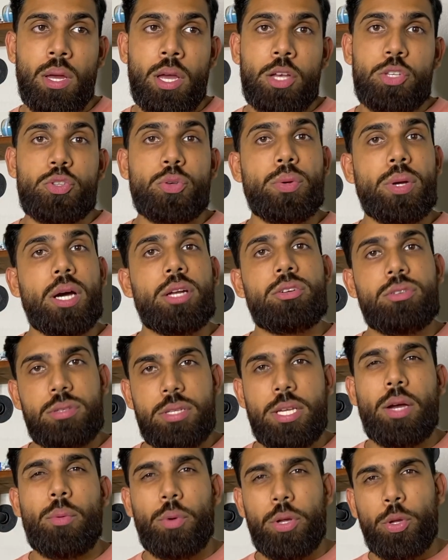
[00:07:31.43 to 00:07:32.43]
so you
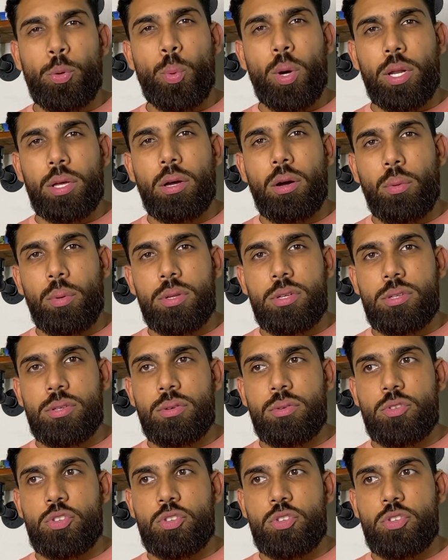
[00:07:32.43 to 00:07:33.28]
understand what you want to go into.